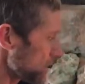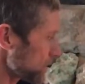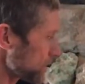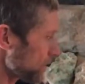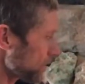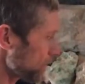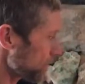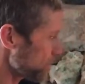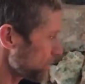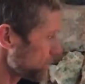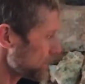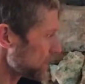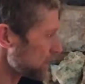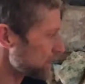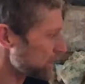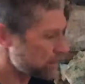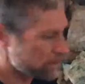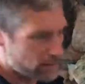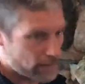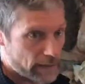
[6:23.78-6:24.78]
so
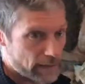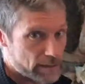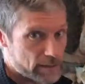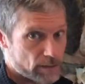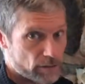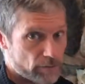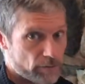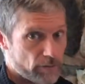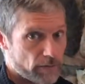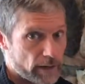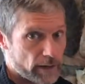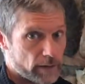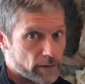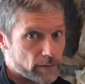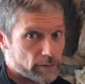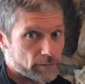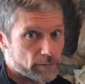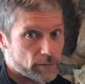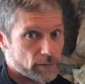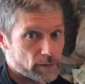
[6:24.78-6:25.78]
this is a nice little
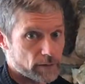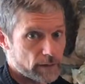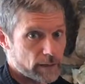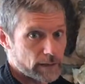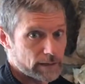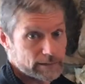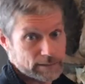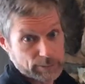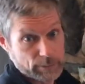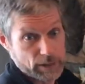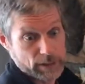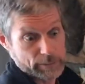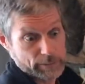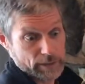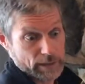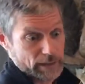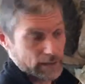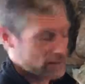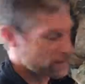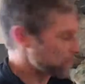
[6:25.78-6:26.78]
fire for kind of some
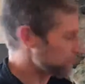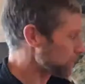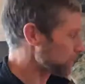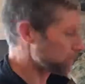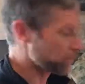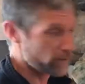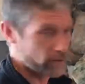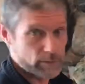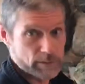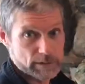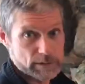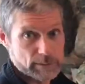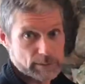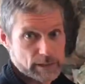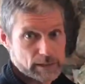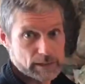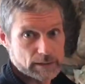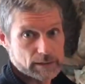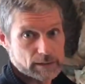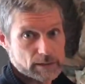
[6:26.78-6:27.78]
ambiance. If you really want some
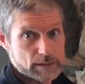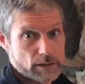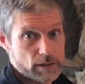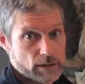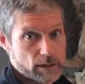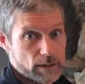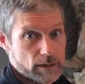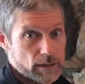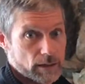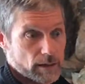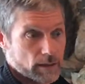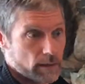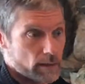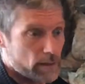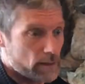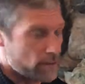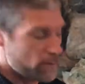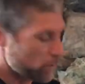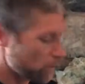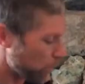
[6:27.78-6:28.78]
heat to start
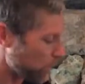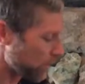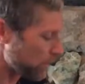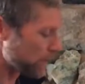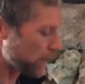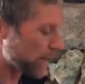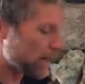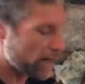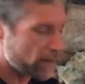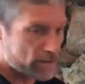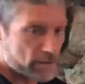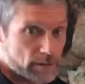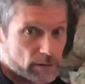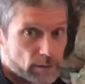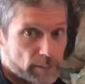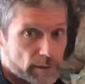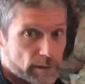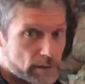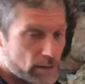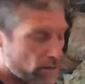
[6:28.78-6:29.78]
warming the house a
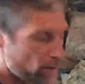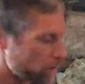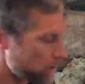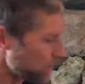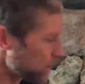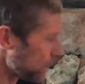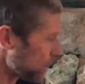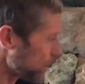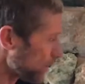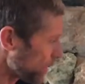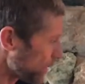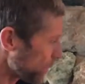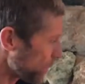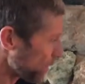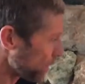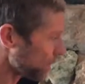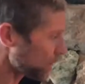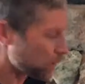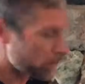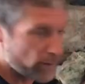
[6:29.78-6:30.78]
little bit though, you're going to want to
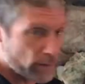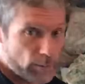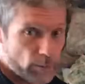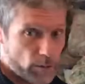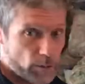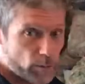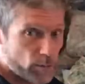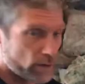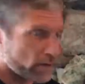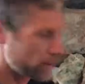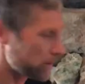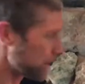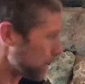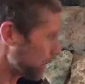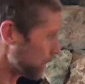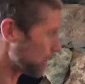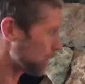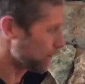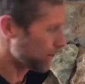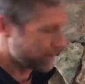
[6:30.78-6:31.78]
put a little bit more wood in
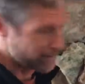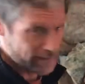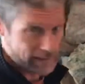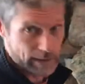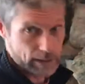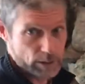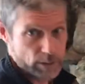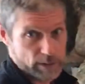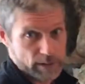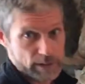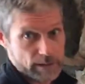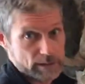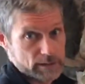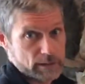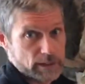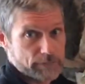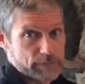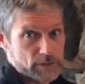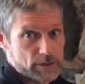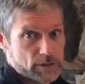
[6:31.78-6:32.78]
there. You don't want to
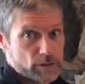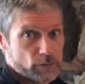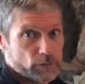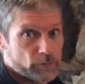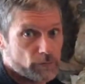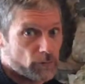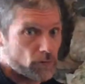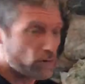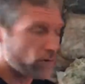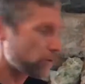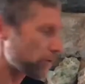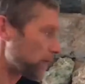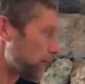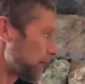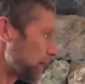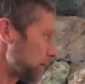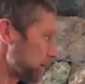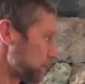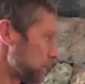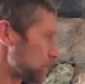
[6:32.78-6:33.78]
stuff it so full
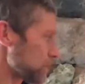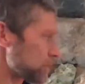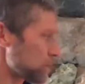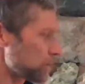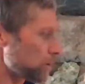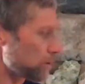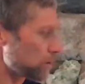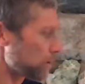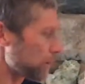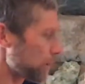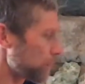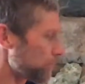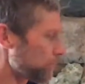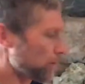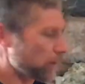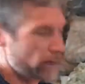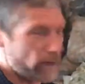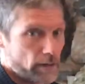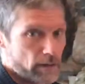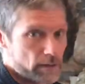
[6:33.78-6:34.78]
that there's no way
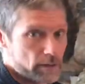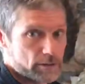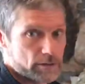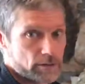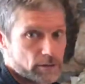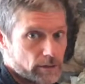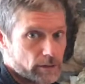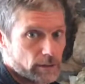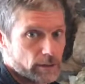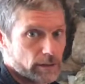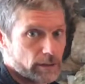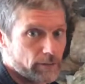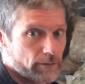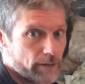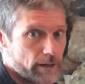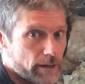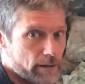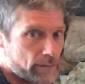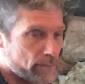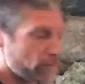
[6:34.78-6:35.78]
for air to circulate
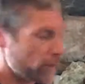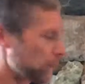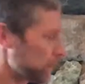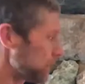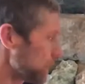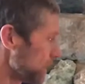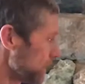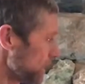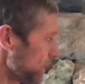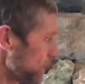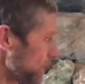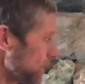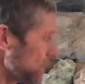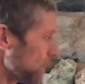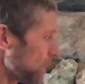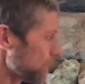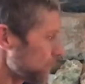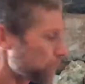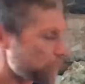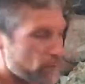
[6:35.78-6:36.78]
around, but
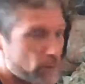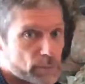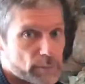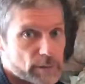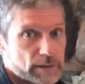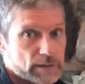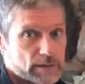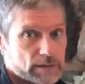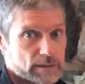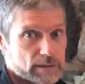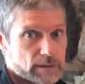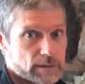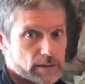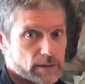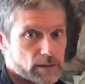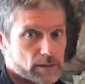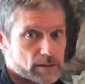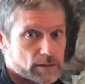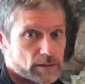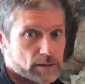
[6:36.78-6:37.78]
a few pieces in
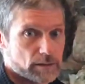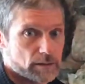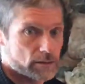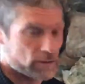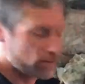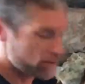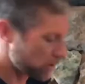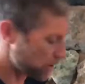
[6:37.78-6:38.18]
there is going to do